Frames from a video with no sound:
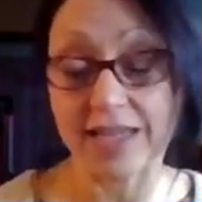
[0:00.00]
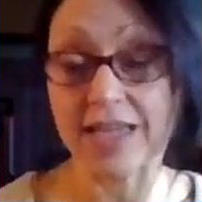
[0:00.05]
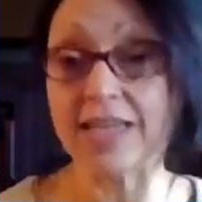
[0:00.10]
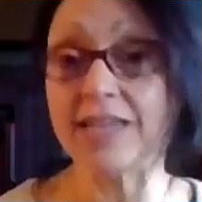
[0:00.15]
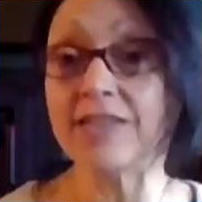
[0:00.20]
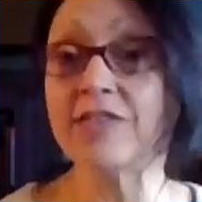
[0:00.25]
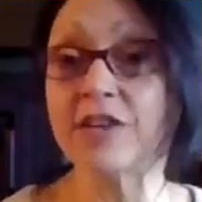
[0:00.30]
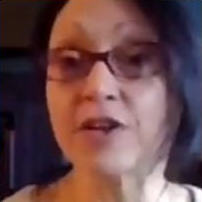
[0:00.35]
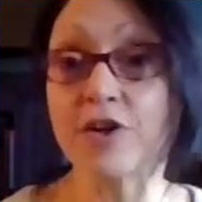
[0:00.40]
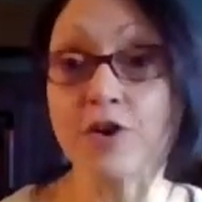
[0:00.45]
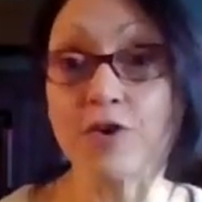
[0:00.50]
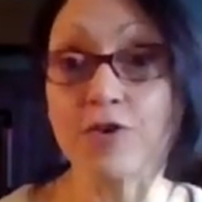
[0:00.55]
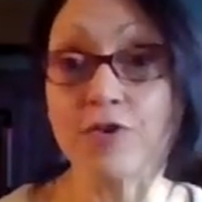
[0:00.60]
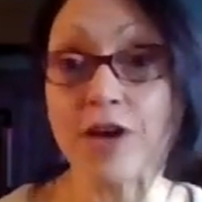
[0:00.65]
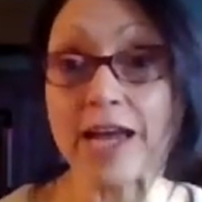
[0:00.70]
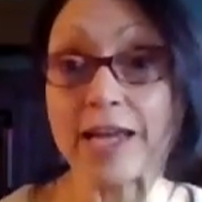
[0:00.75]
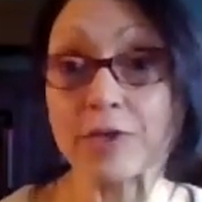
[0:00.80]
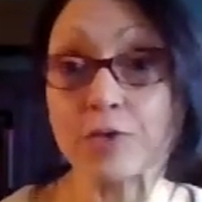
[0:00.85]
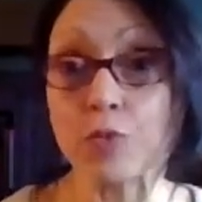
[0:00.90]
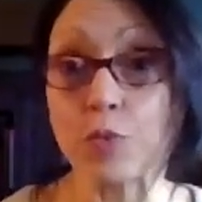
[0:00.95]
in the
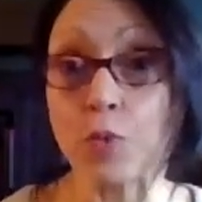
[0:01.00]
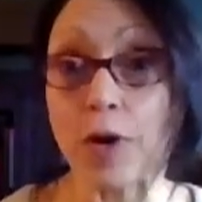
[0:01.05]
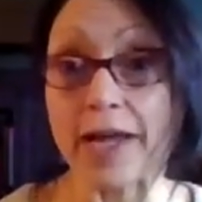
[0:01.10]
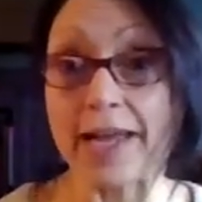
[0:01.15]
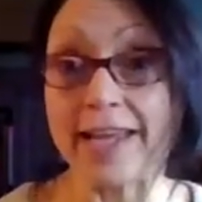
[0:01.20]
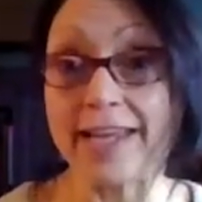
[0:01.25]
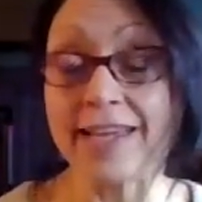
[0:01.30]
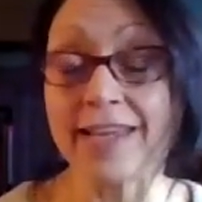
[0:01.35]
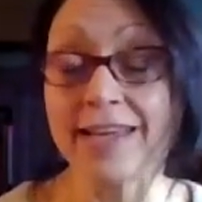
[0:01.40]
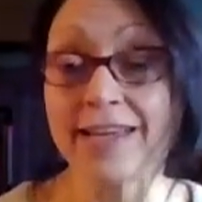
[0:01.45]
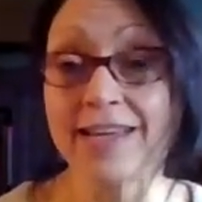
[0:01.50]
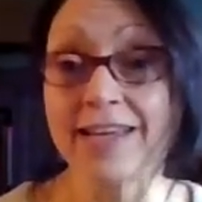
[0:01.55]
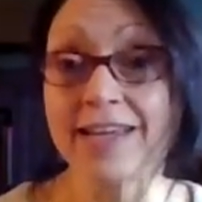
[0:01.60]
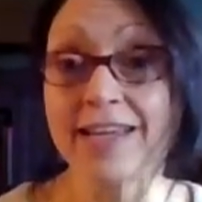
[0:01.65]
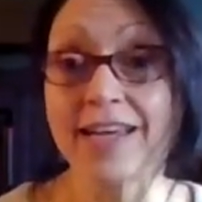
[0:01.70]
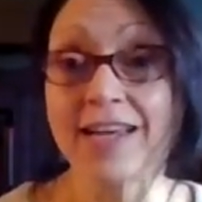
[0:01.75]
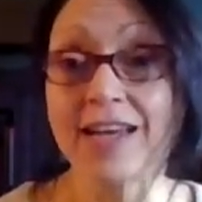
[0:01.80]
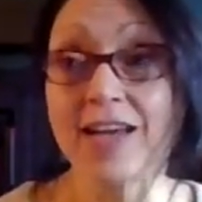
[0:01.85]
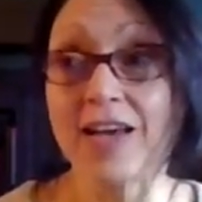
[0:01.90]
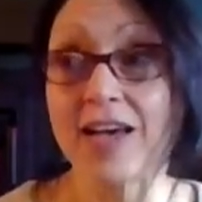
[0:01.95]
correct way,
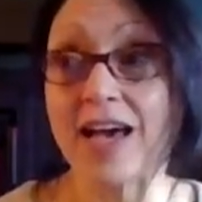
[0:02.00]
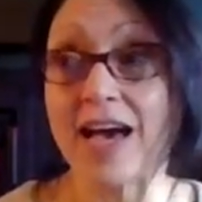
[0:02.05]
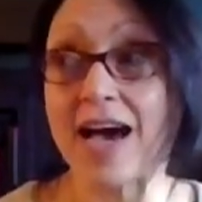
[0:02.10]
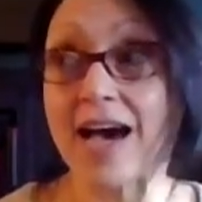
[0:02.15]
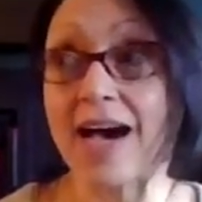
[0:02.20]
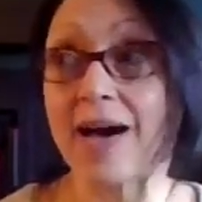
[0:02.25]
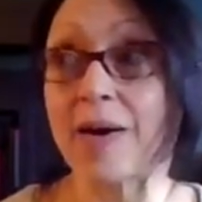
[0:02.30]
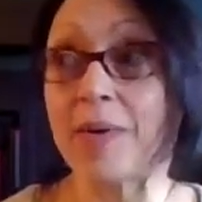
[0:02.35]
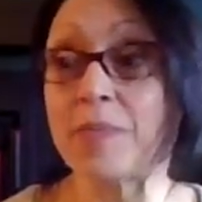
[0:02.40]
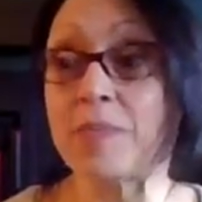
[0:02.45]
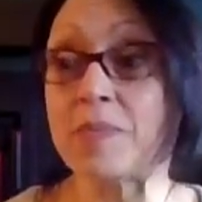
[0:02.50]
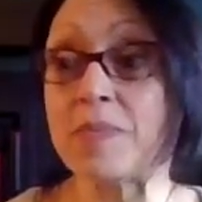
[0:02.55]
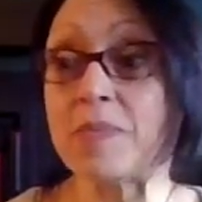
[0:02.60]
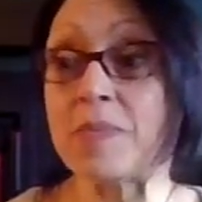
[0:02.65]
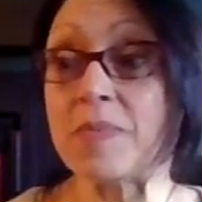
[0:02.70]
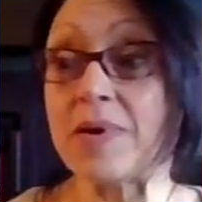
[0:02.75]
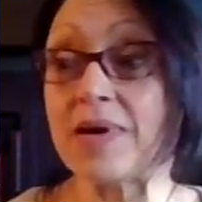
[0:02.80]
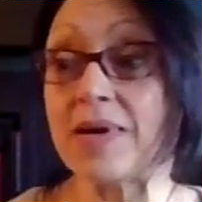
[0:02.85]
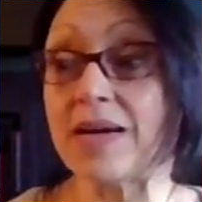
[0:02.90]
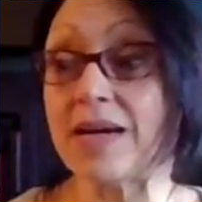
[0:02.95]

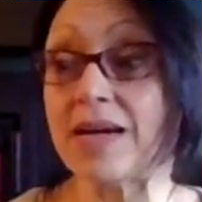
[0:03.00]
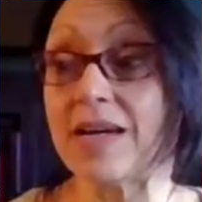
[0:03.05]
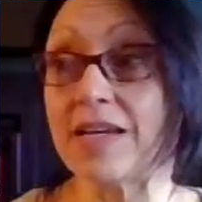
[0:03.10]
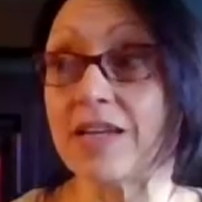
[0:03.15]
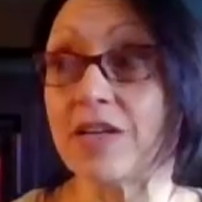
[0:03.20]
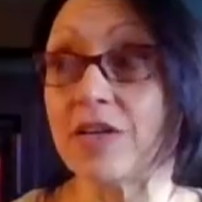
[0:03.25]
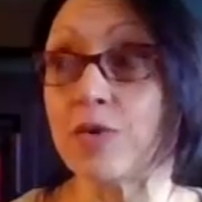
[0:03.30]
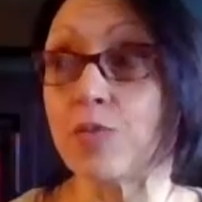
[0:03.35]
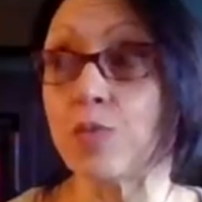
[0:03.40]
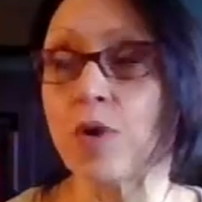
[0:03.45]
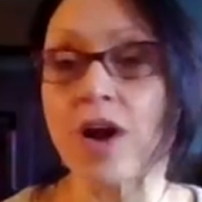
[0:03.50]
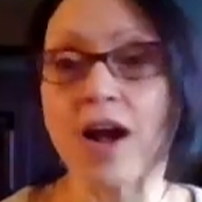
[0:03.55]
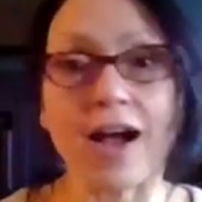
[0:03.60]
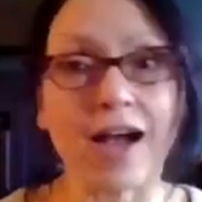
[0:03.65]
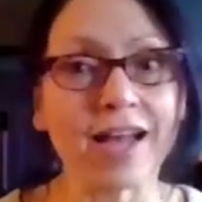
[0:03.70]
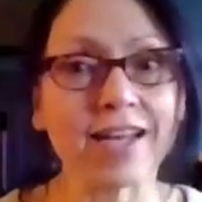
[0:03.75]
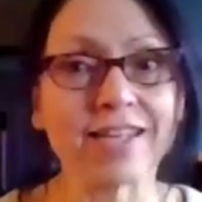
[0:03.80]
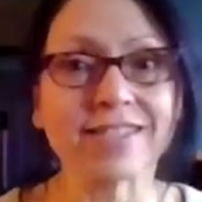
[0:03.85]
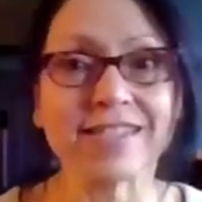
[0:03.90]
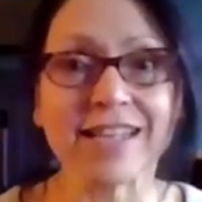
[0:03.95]
we're
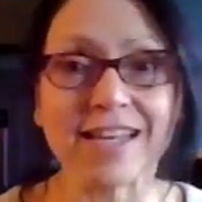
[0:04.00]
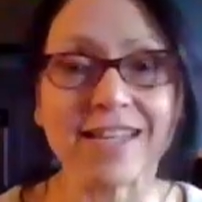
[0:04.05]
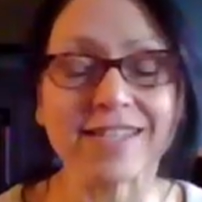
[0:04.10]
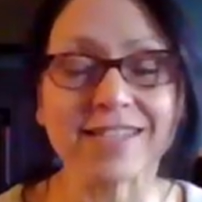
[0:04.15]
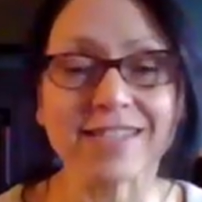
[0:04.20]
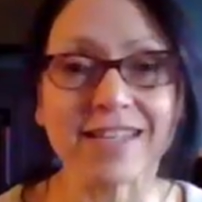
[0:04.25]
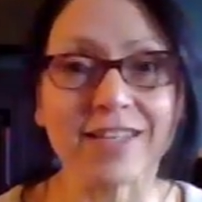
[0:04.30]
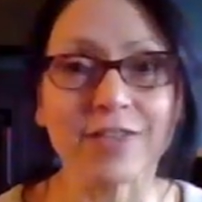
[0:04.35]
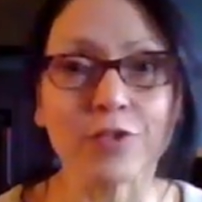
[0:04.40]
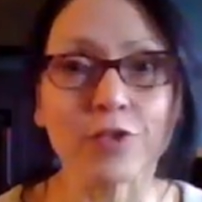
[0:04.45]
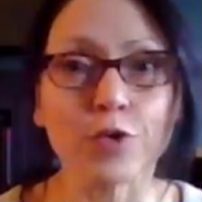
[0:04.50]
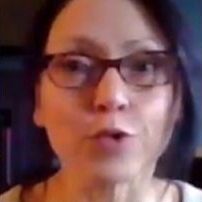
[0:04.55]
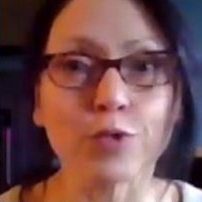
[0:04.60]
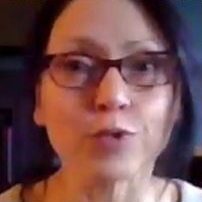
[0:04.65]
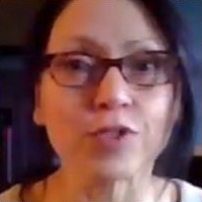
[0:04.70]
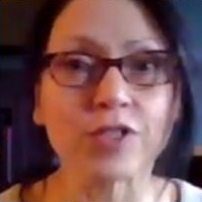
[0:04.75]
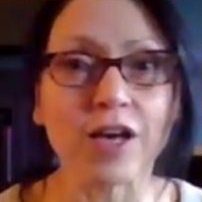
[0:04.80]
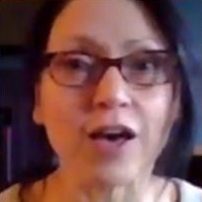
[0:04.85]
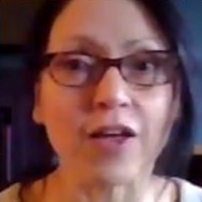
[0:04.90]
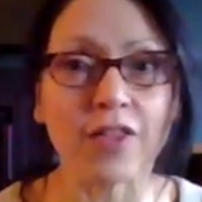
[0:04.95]
accessing
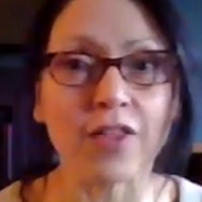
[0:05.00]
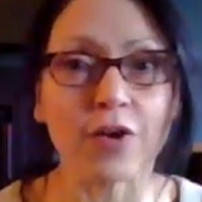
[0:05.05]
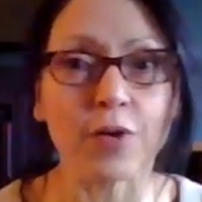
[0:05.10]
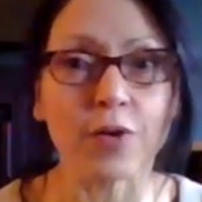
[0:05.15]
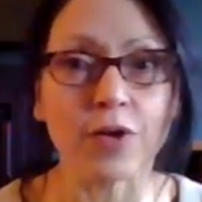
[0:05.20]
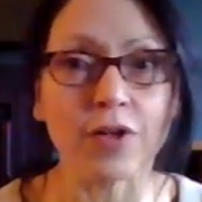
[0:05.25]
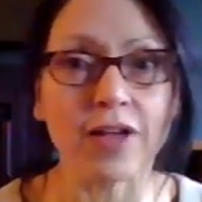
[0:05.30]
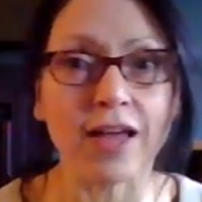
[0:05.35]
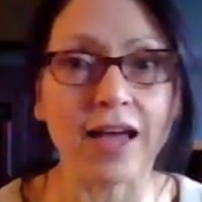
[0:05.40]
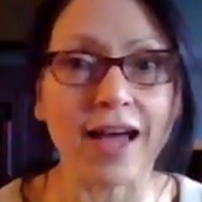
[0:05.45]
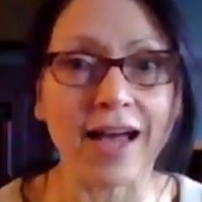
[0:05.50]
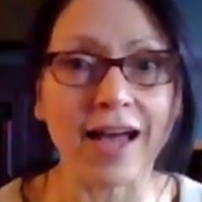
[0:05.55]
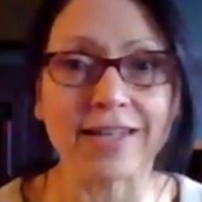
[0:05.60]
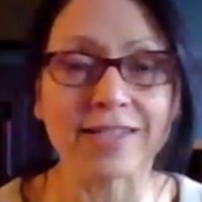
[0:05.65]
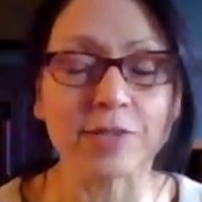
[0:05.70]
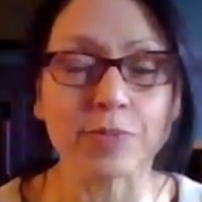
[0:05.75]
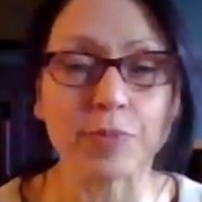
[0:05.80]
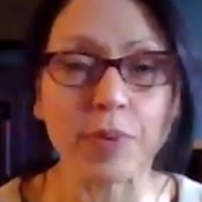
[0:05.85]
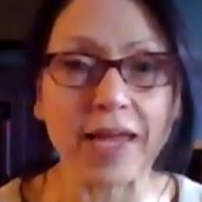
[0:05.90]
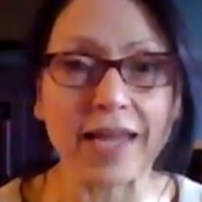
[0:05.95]
those other
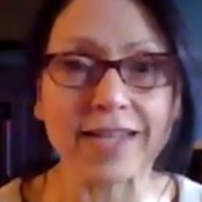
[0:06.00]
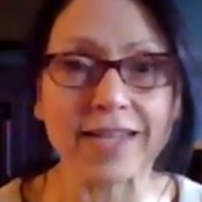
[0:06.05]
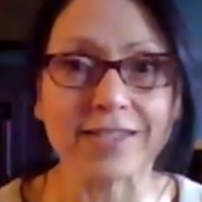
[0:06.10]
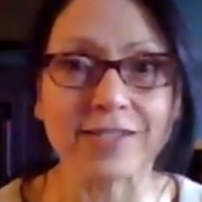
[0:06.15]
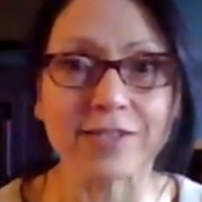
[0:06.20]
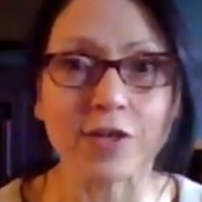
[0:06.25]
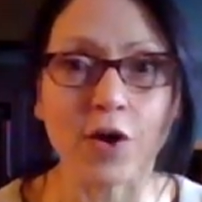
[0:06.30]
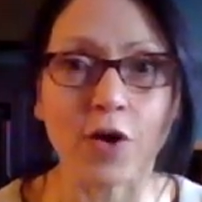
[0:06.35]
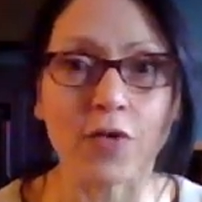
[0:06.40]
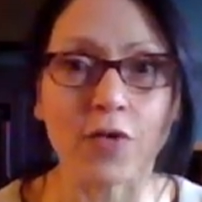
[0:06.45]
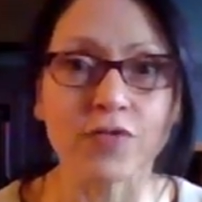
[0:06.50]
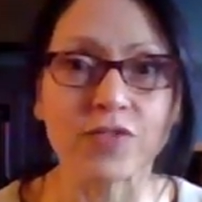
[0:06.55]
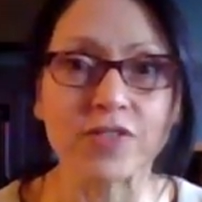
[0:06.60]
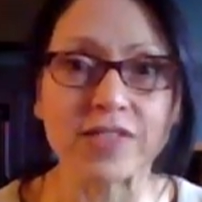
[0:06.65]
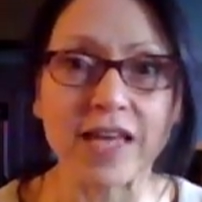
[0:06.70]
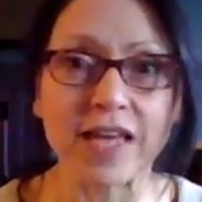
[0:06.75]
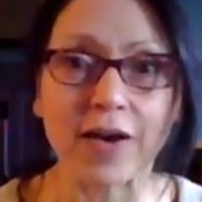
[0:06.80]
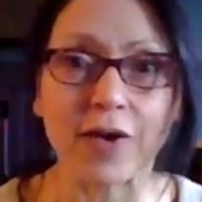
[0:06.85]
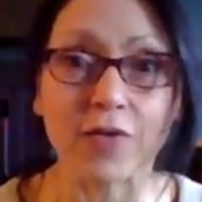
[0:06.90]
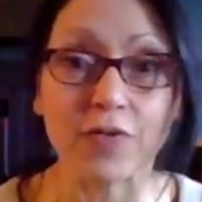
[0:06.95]
aspects of
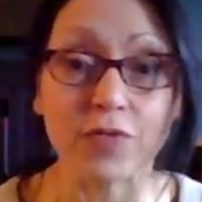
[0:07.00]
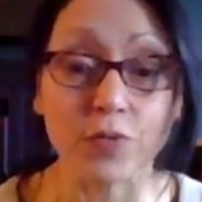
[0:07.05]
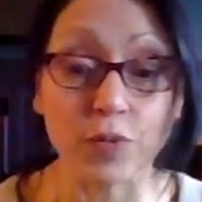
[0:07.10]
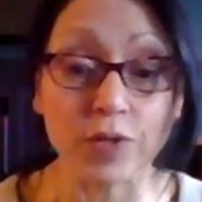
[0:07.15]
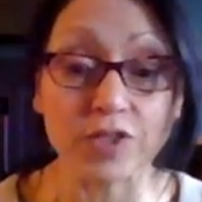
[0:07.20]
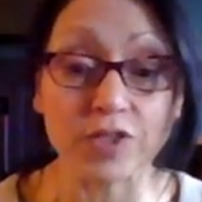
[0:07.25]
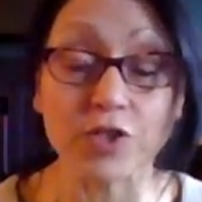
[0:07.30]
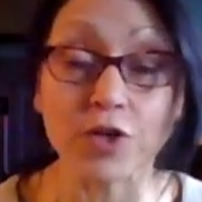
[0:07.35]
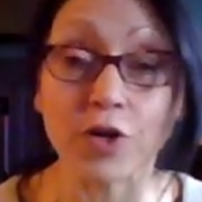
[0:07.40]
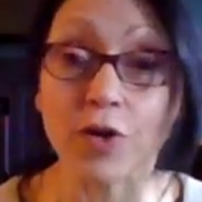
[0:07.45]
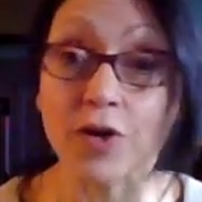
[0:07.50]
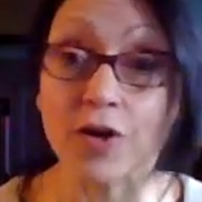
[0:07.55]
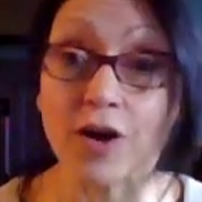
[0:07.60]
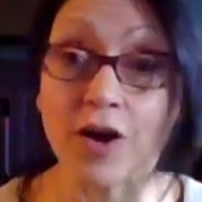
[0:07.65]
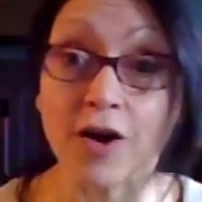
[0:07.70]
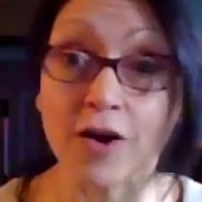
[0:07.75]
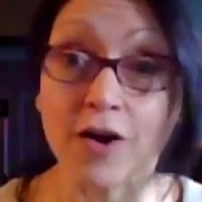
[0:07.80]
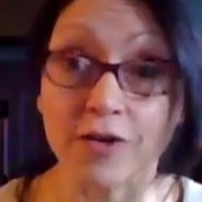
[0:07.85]
self, which are